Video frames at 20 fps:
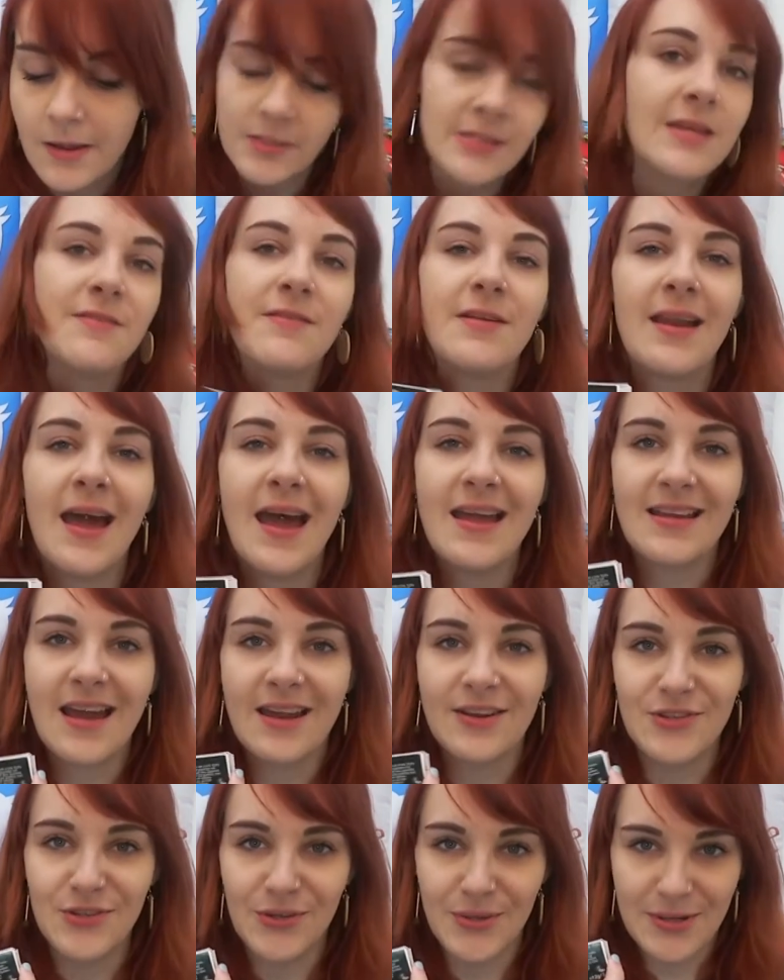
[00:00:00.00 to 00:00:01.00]
Stephen and I had
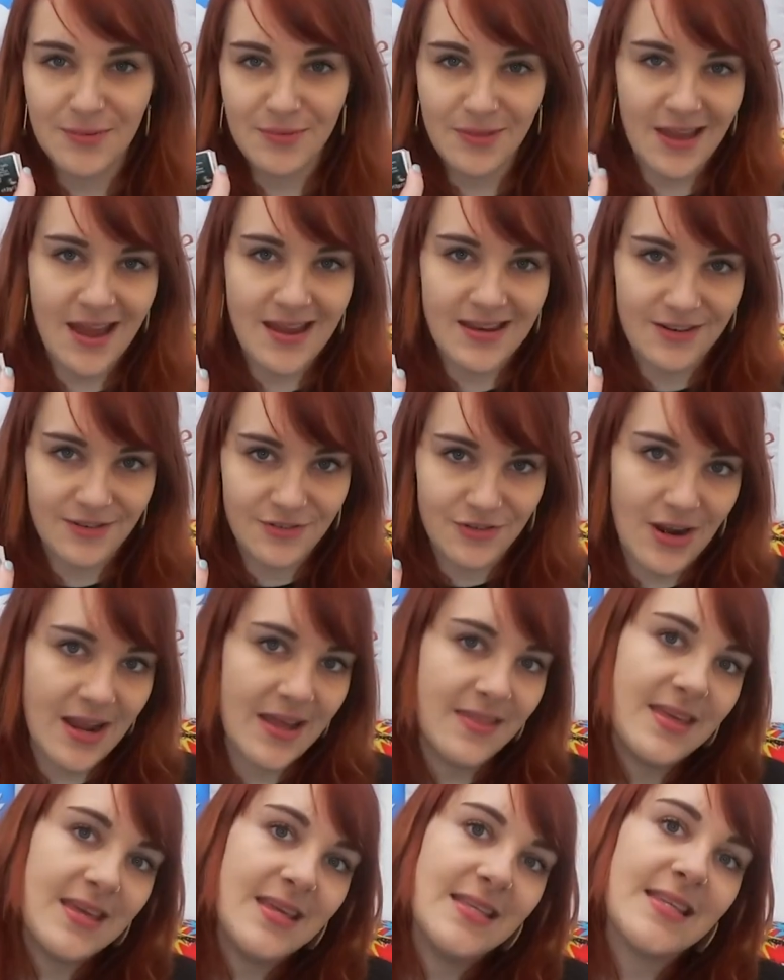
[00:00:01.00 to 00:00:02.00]
kind of toyed with the idea of
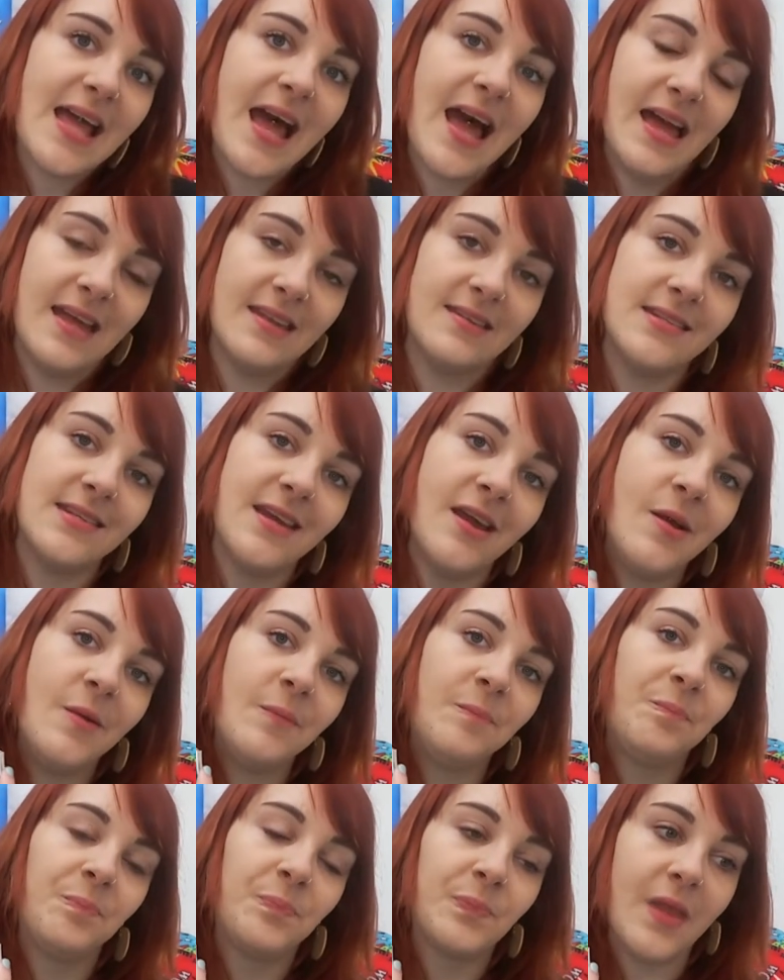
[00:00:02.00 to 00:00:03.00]
trying these, and
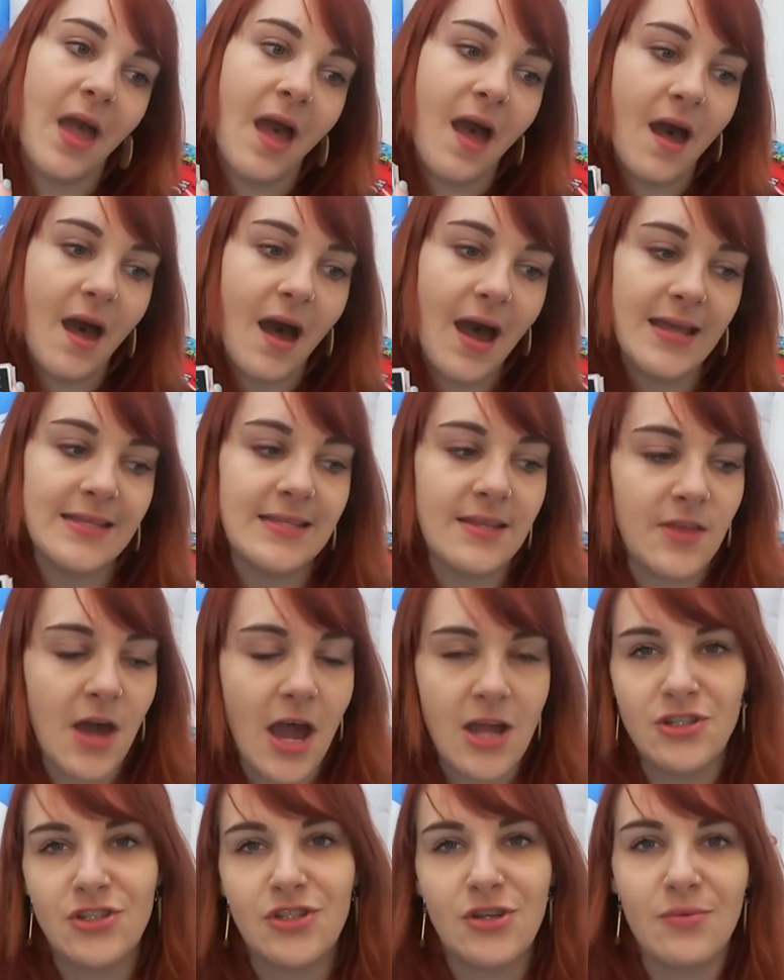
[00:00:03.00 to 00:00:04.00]
I said
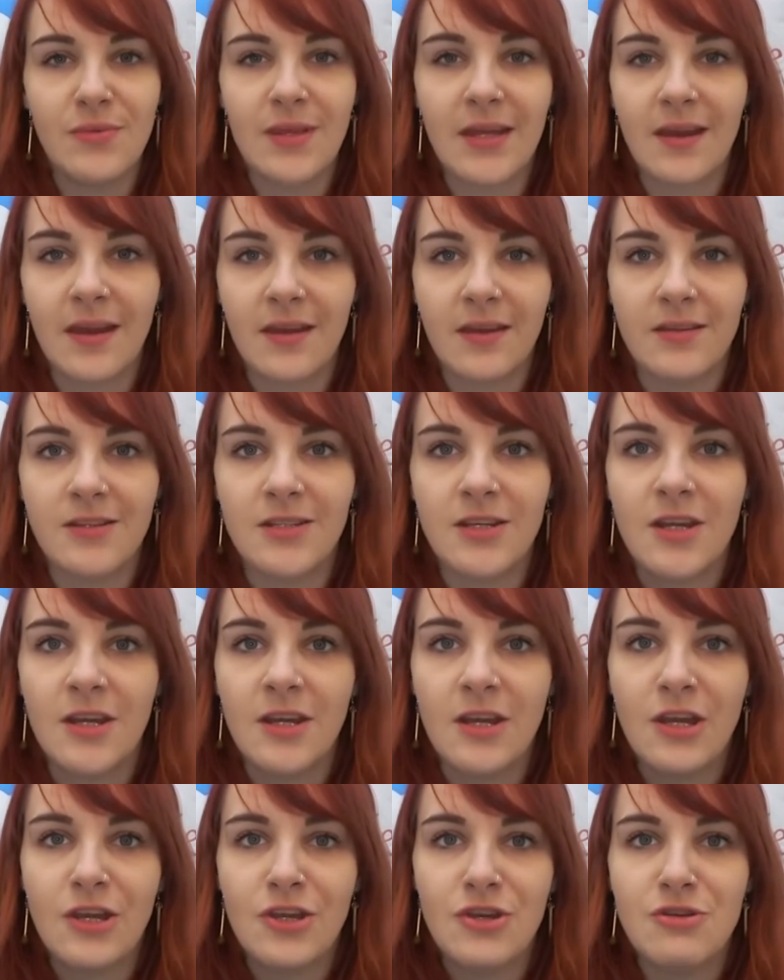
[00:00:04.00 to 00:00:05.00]
that I just don't think I could
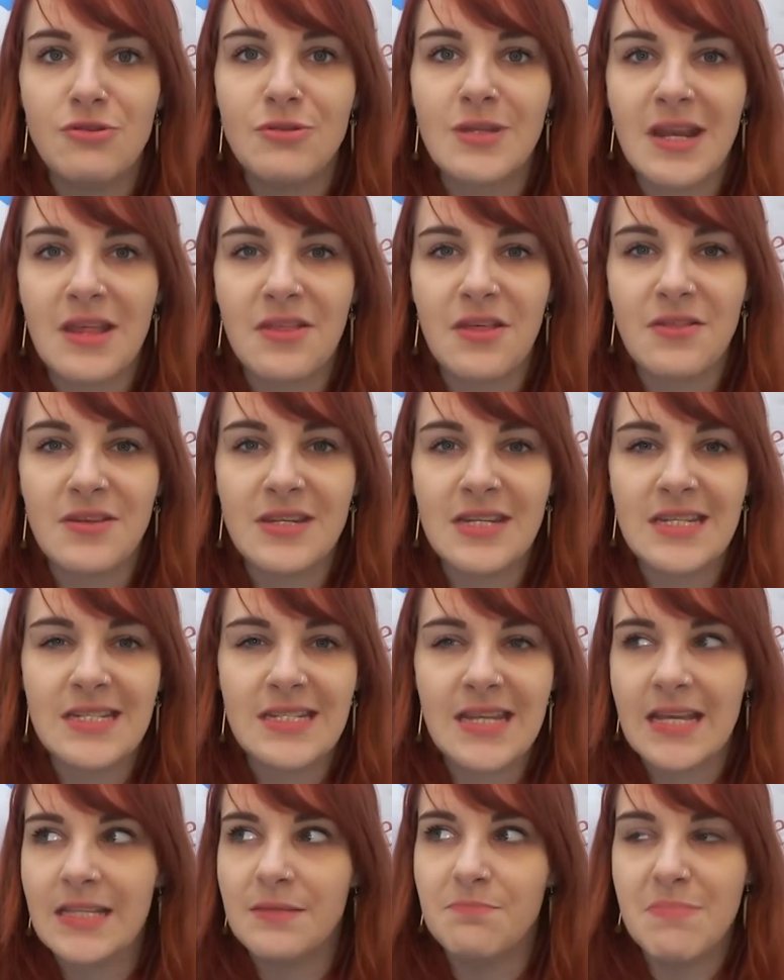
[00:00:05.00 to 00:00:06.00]
use anything that
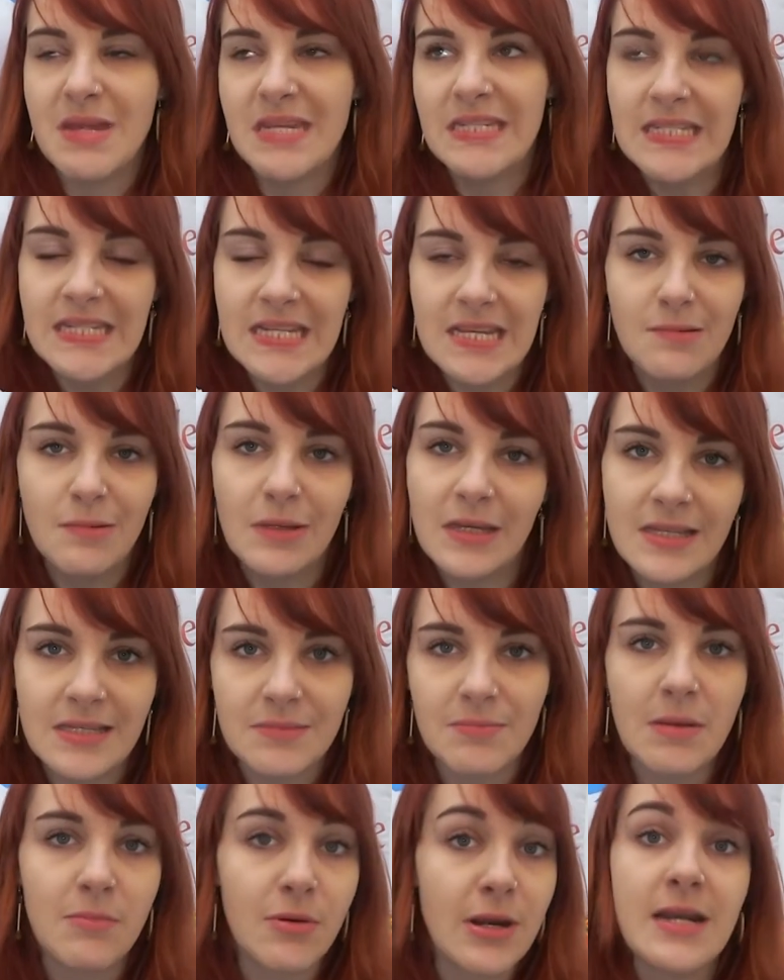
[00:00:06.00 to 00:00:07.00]
didn't taste minty,
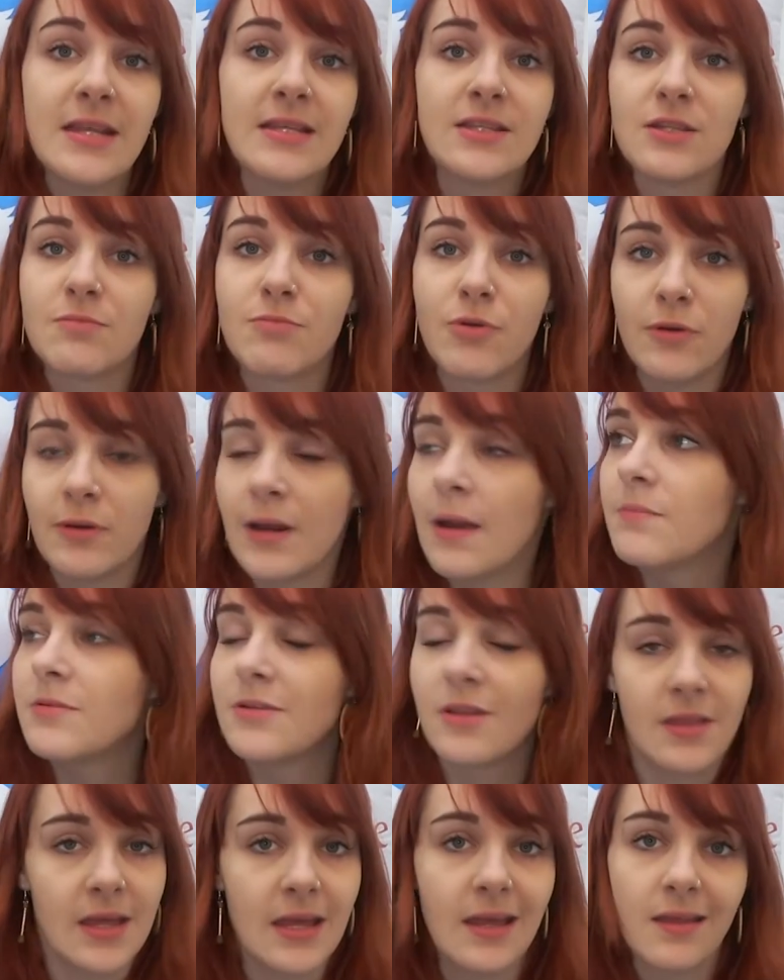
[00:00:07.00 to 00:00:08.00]
because my brain is just programmed
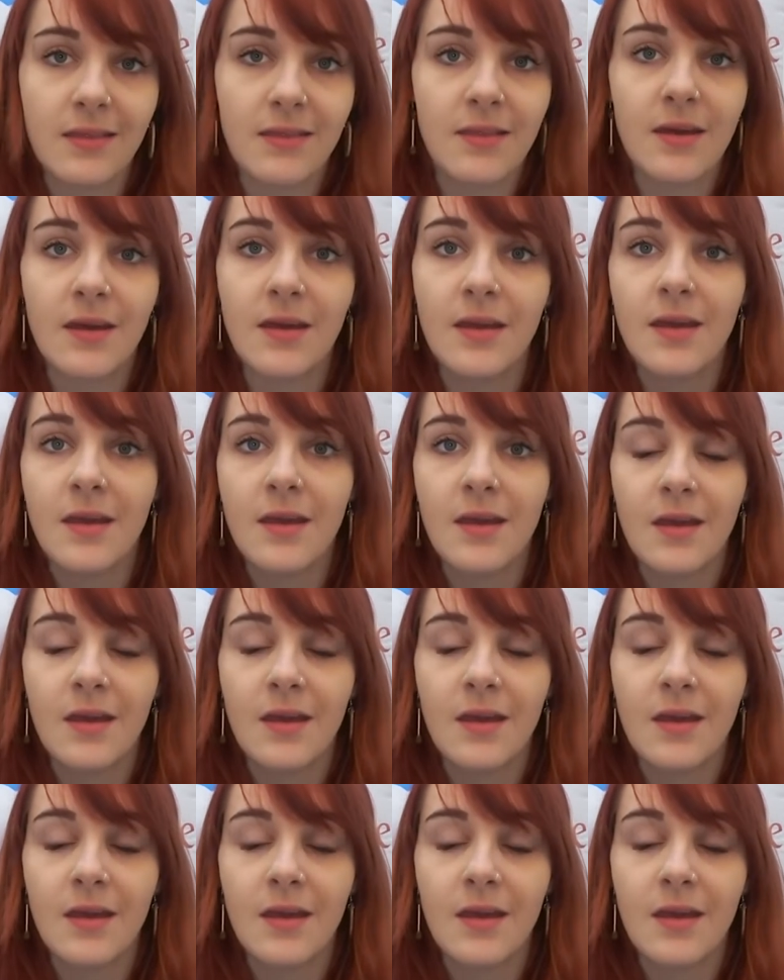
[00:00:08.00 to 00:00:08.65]
to think that